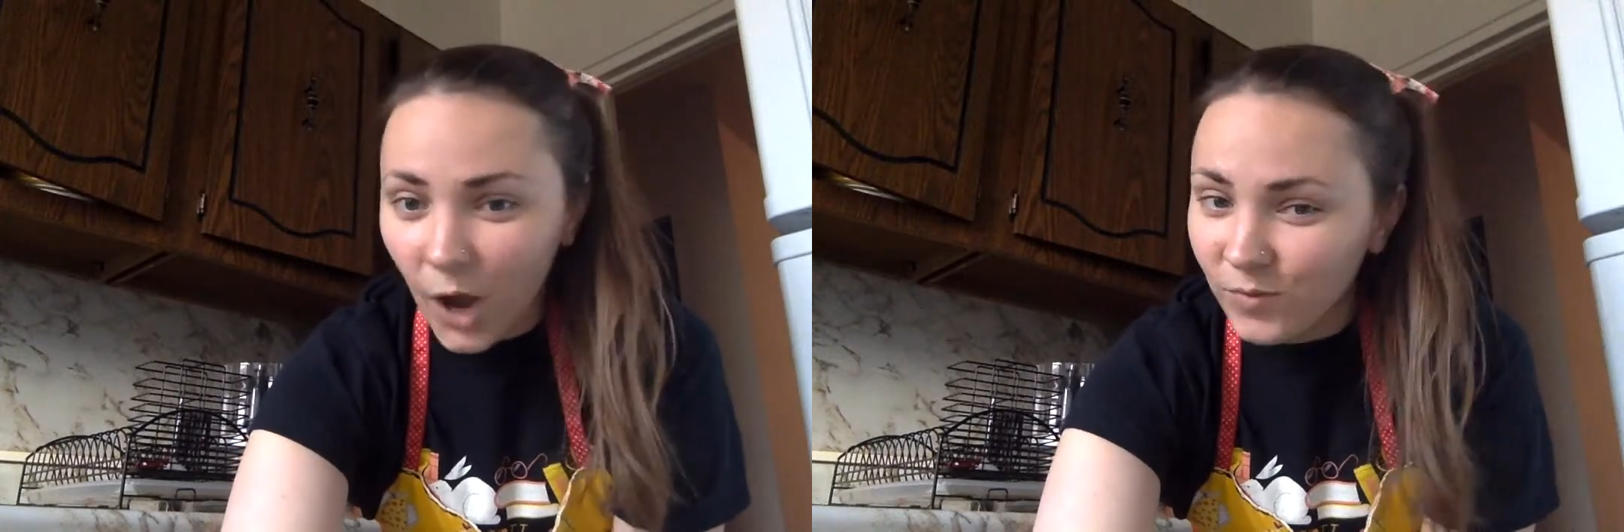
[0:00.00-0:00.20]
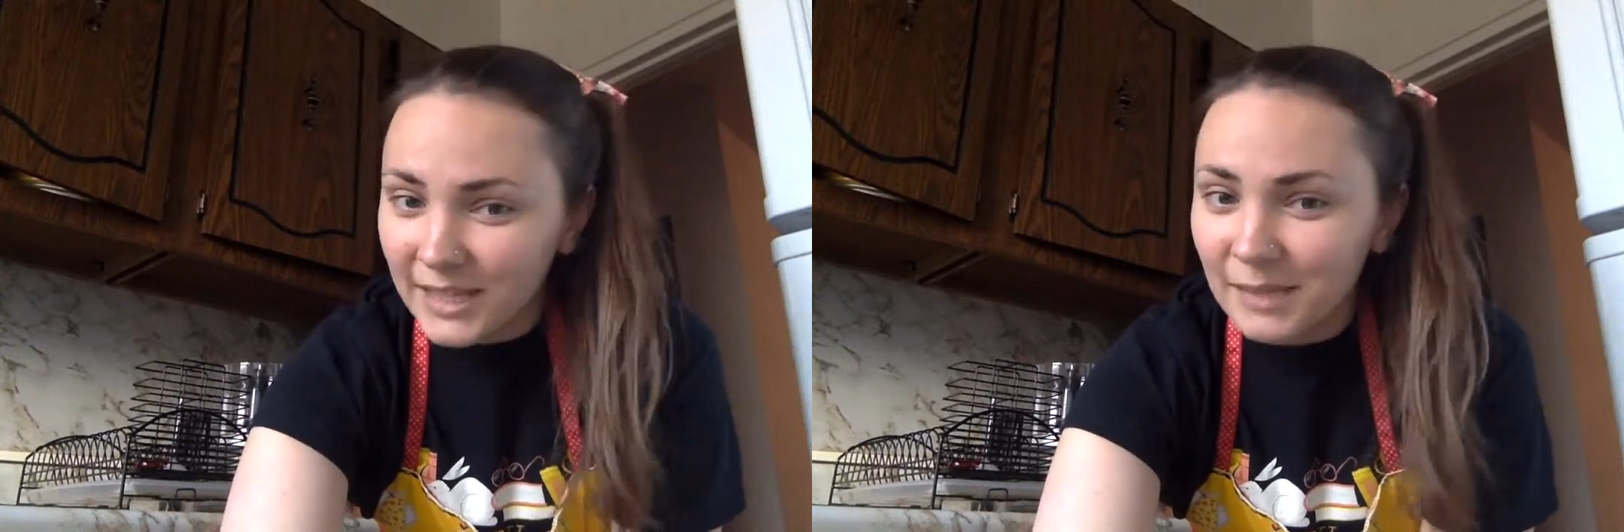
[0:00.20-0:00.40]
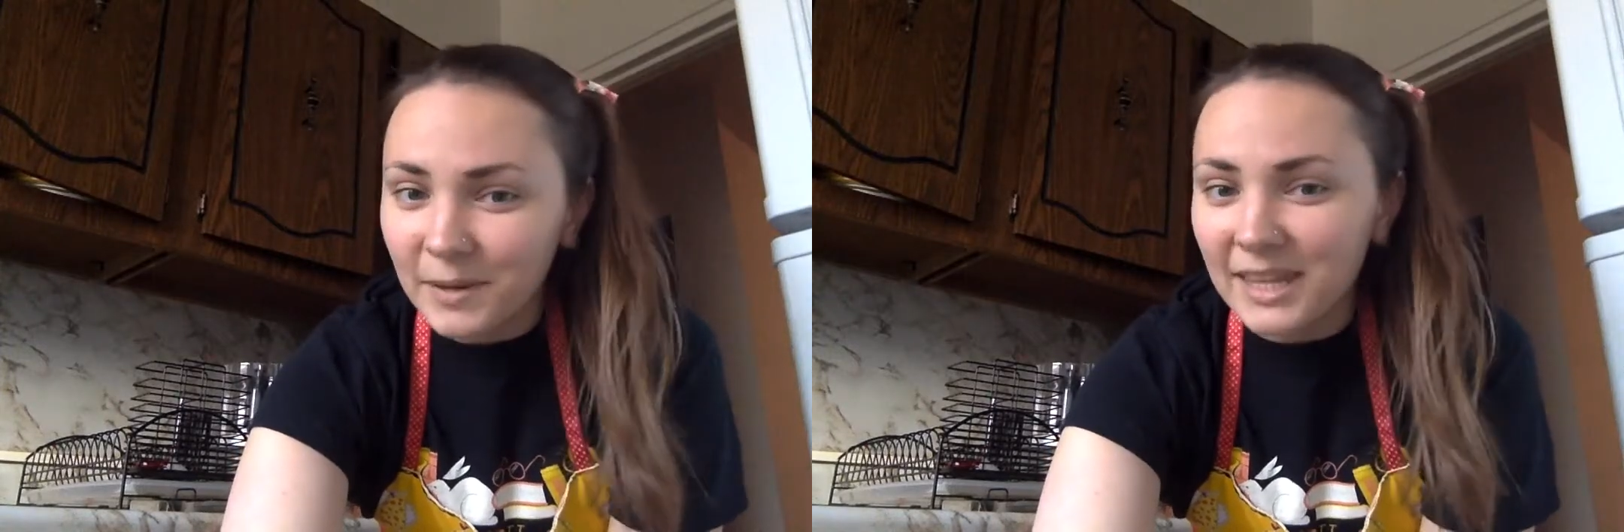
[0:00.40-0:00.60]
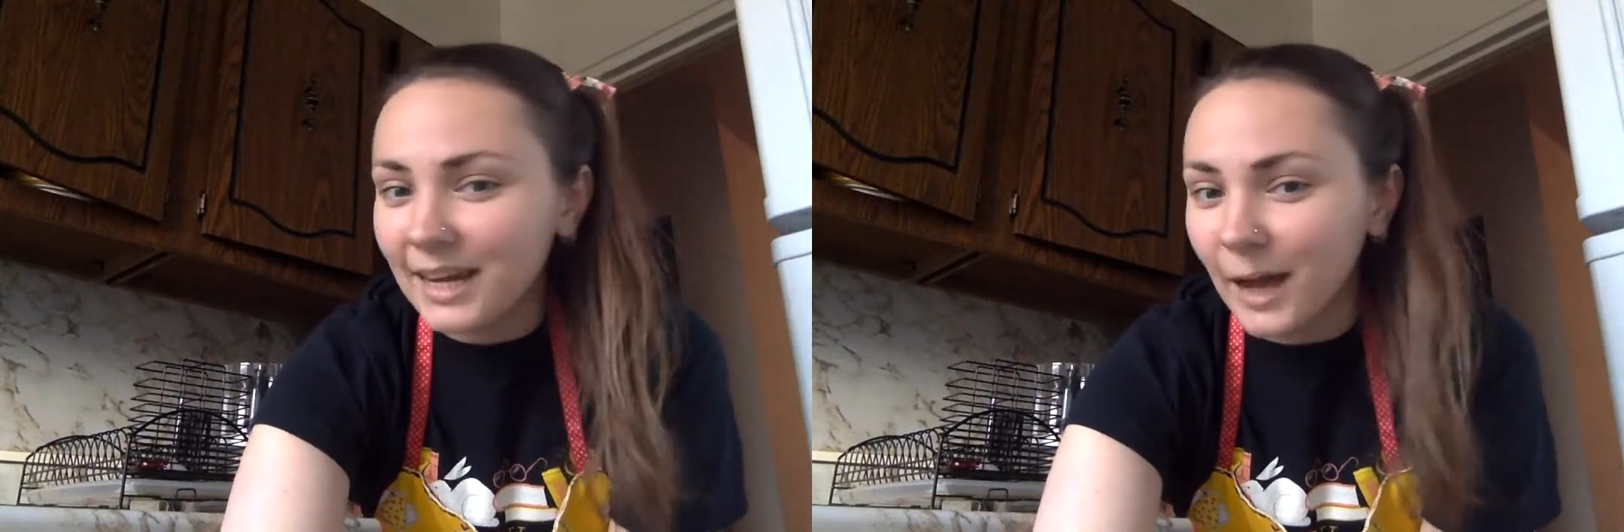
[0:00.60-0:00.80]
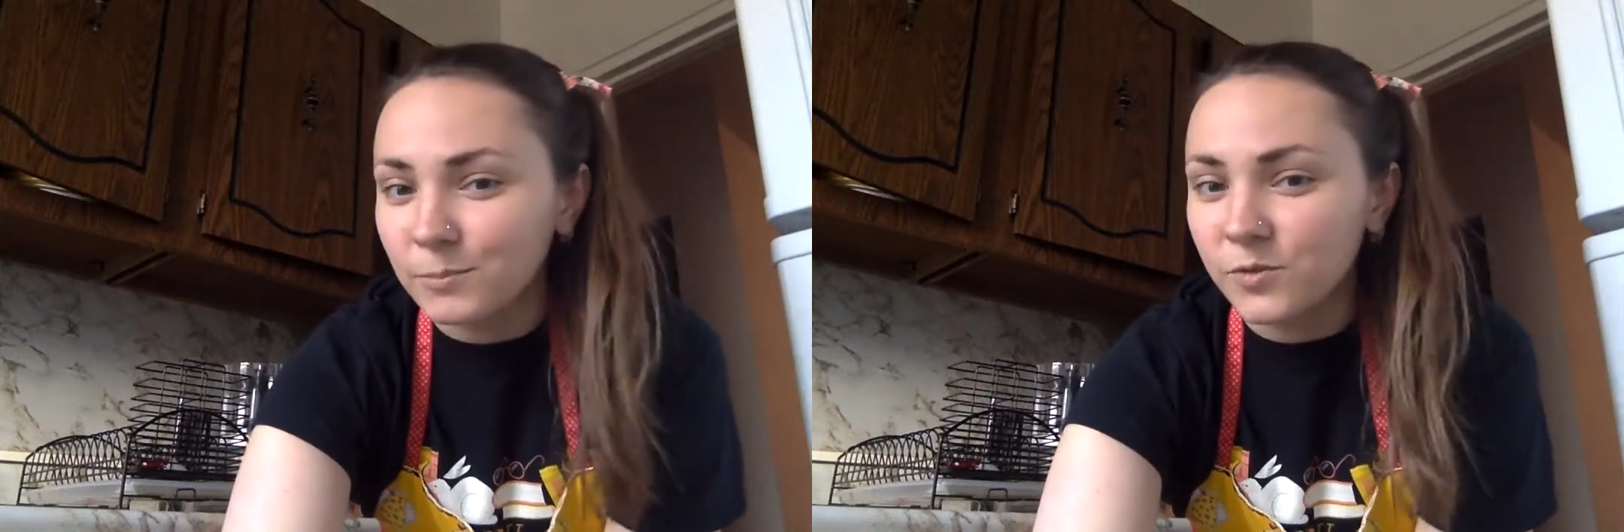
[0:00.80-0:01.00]
a recipe
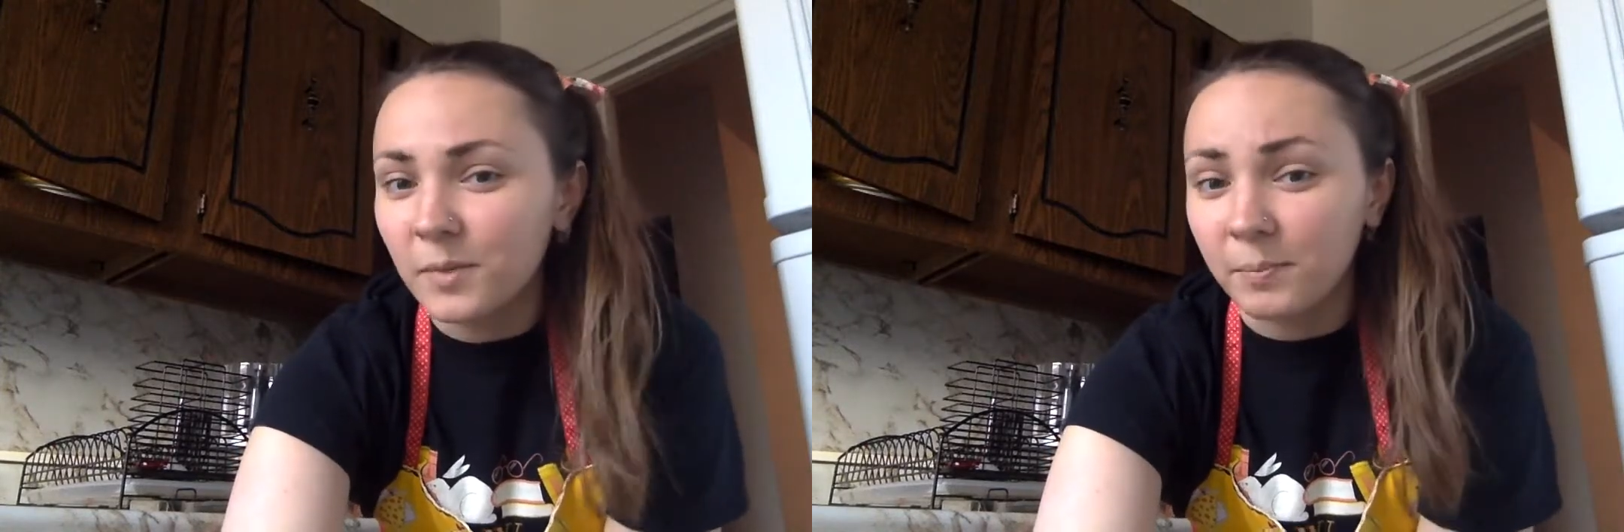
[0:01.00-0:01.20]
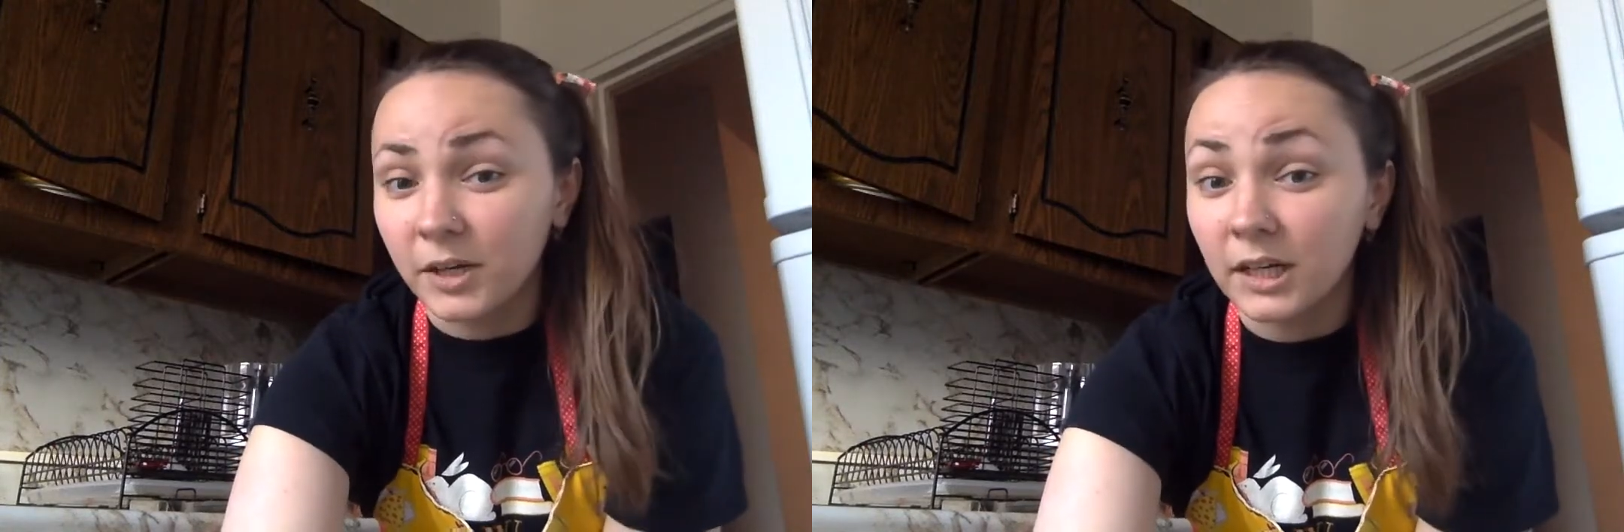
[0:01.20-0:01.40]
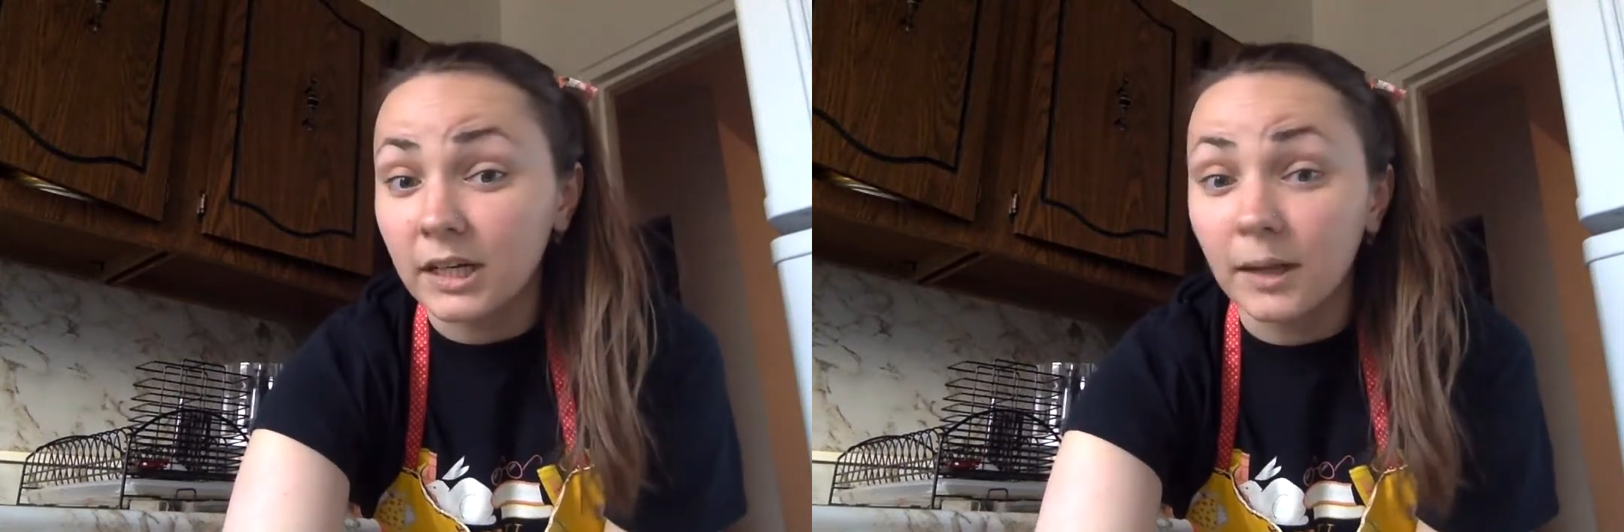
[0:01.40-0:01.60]
that comes from the book